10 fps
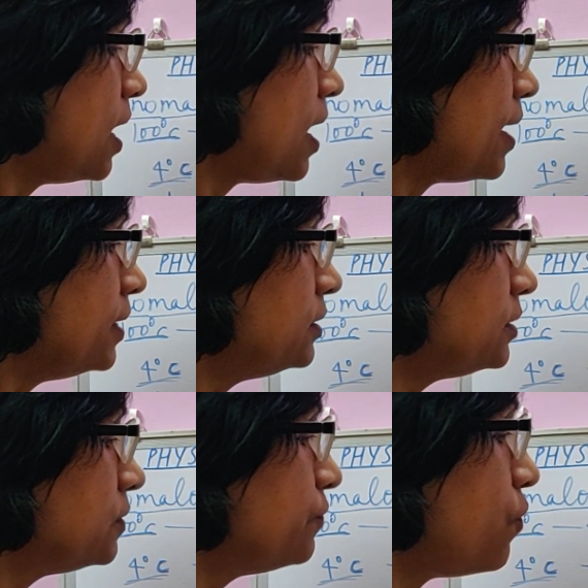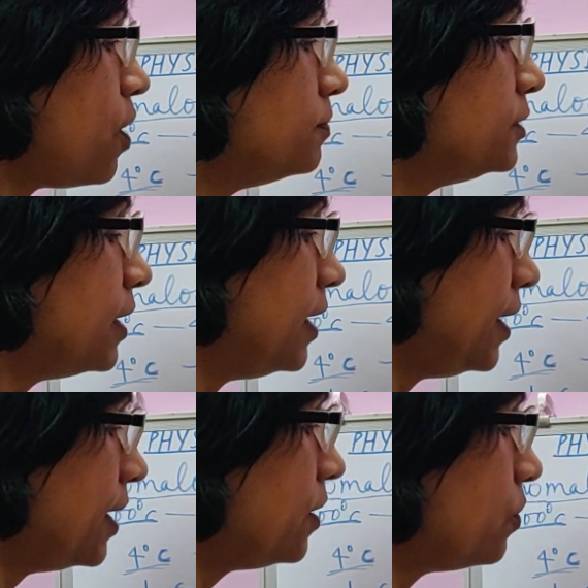ice forms a
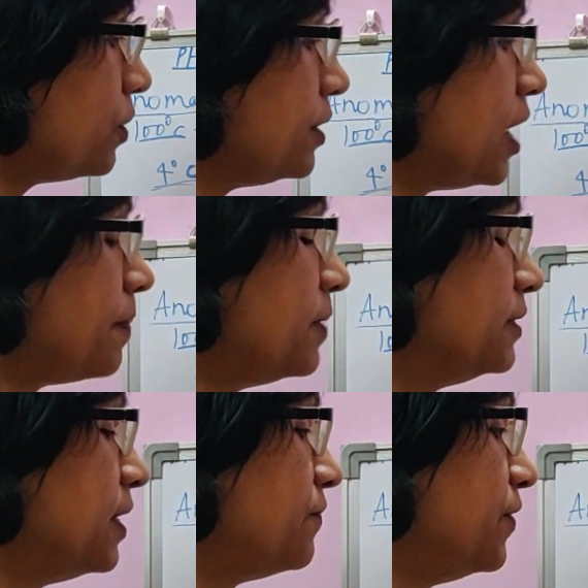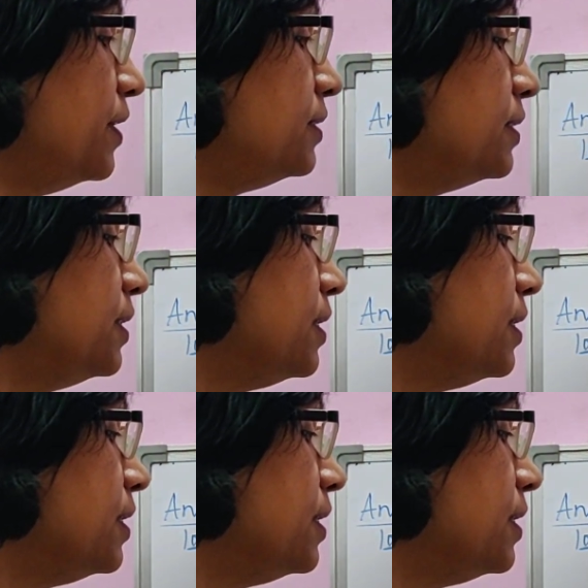layer on the upper surface,